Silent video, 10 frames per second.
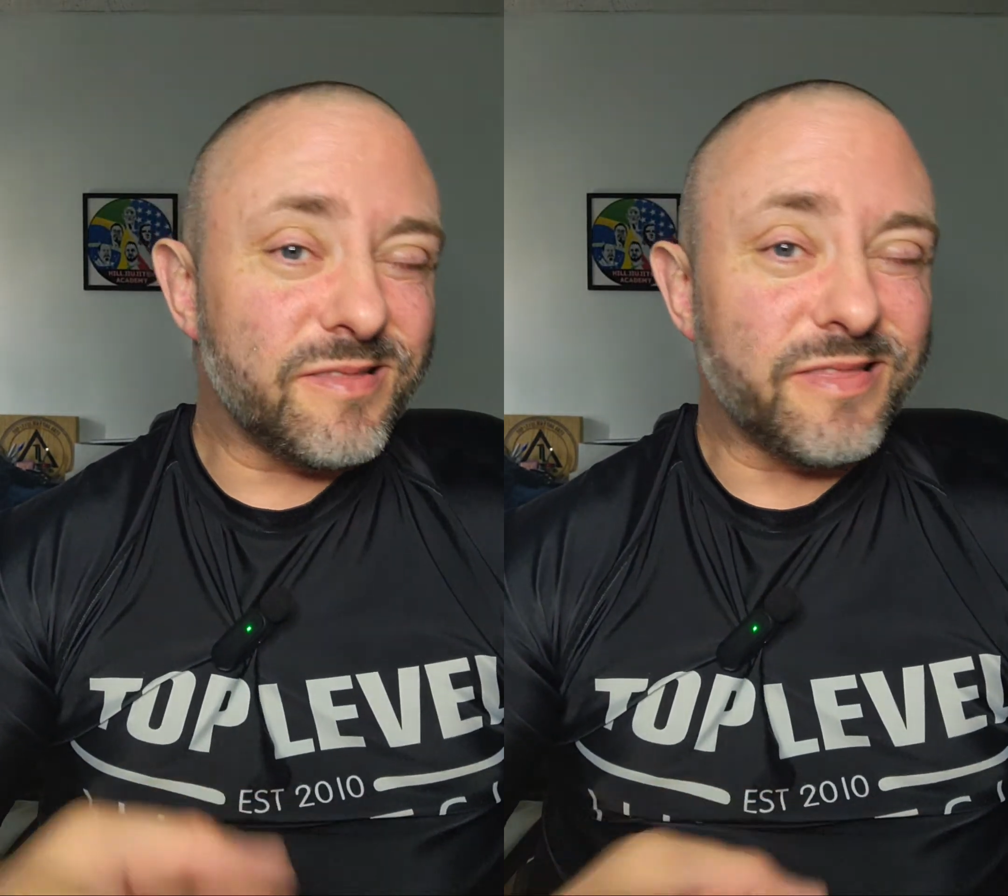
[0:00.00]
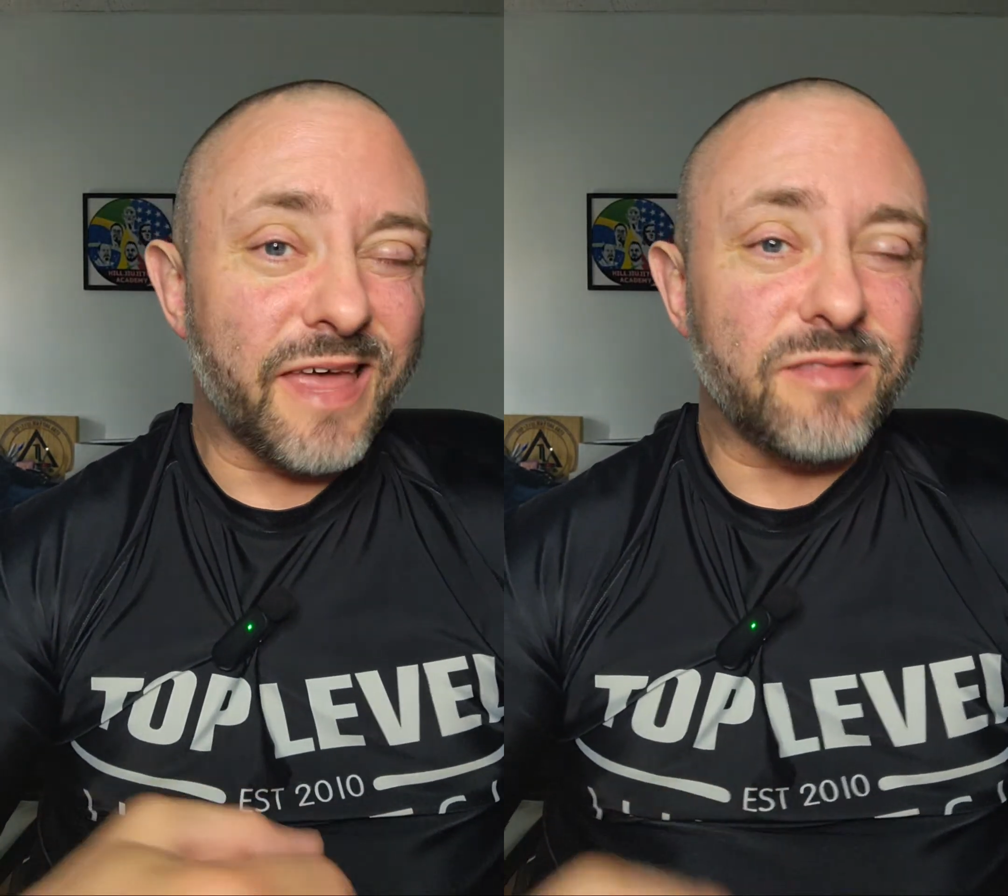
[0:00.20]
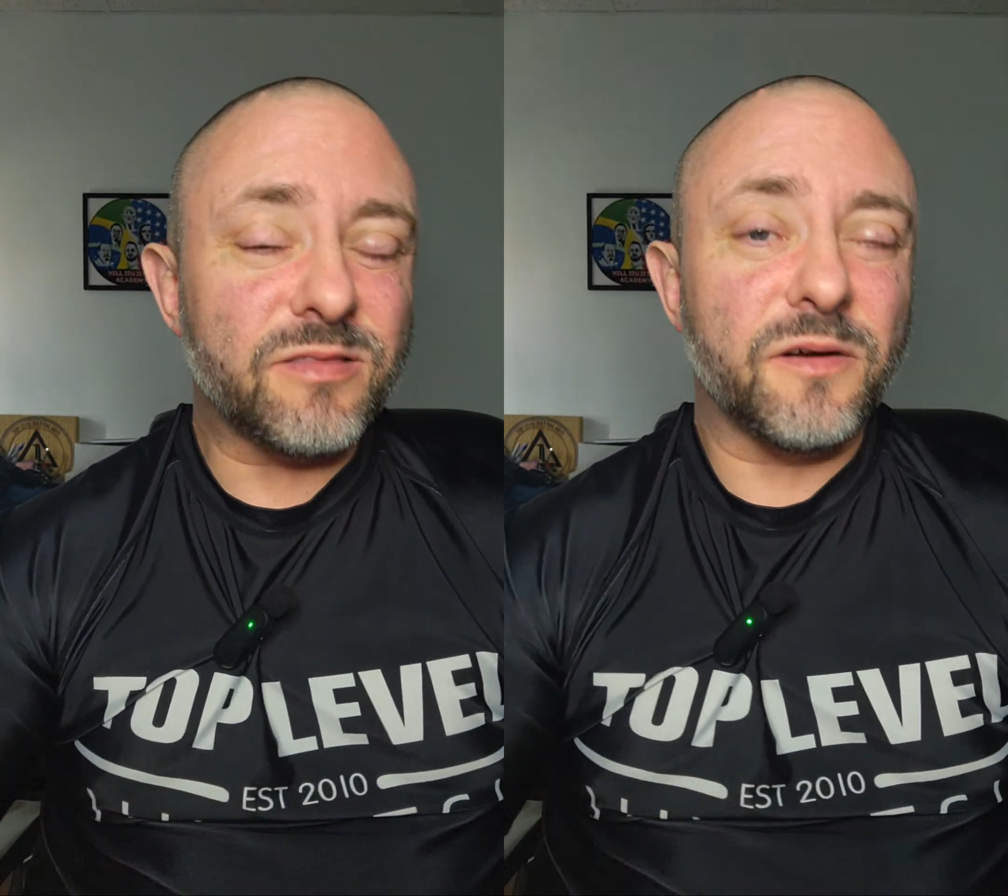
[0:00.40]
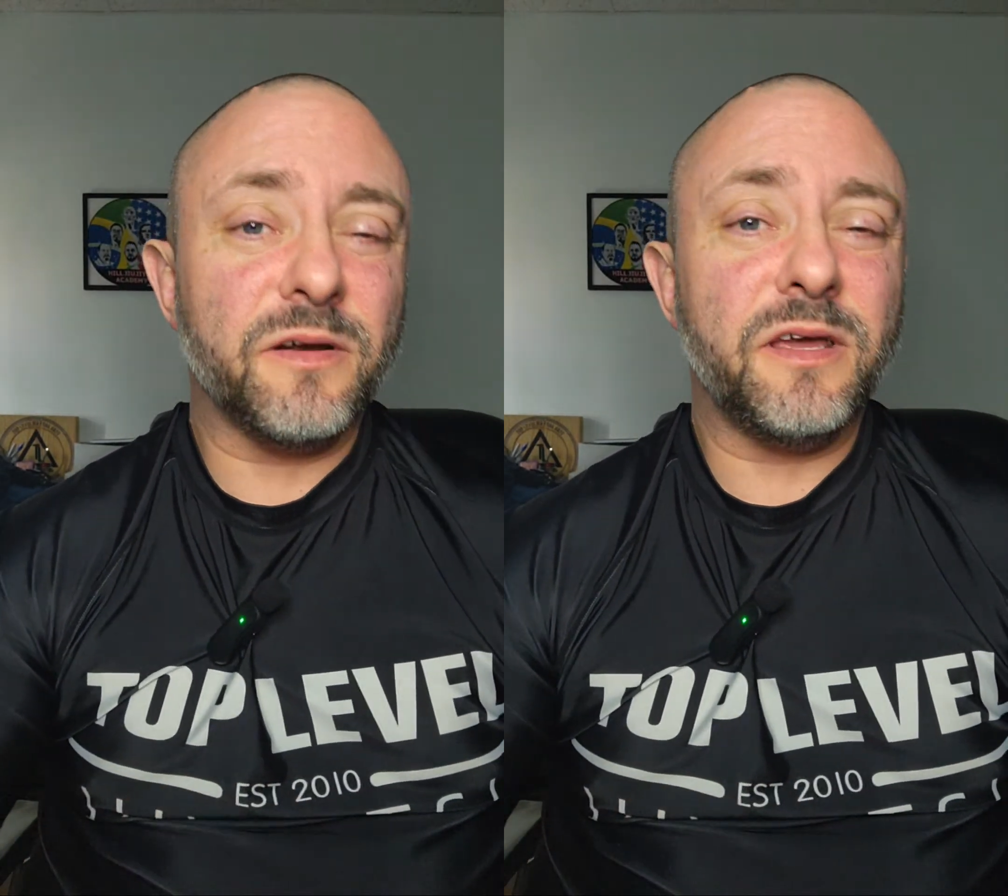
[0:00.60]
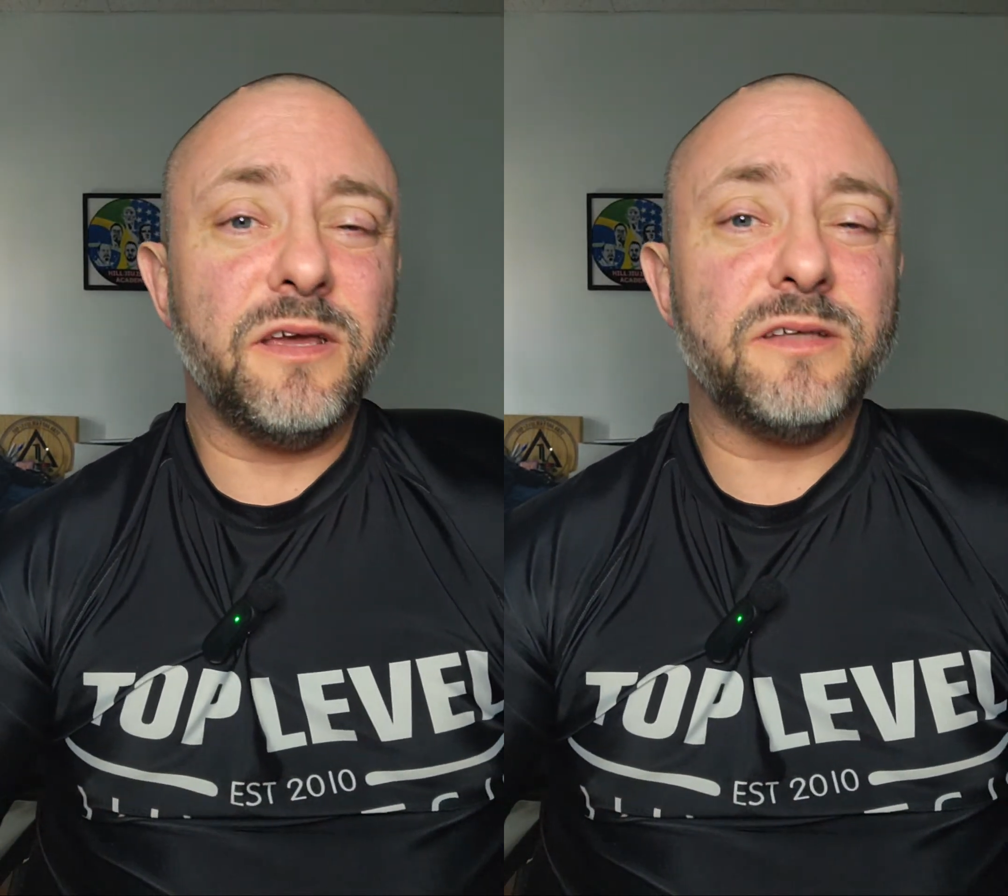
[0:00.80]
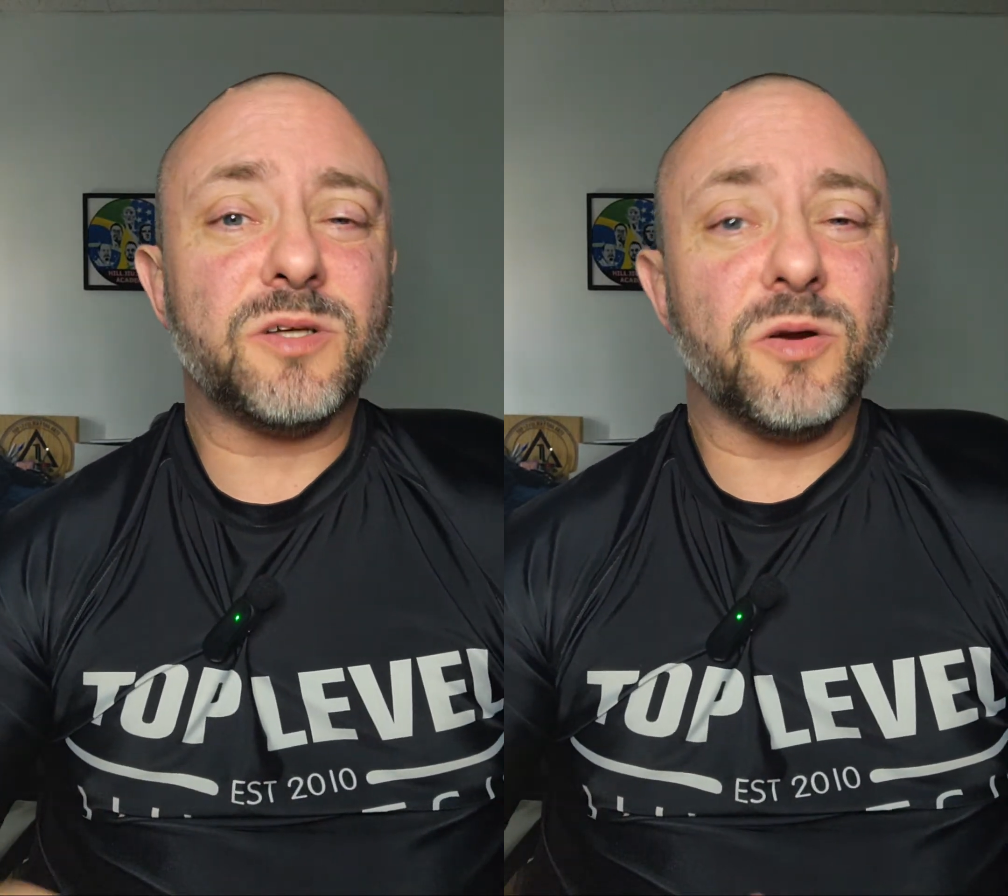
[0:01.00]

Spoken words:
late 30s,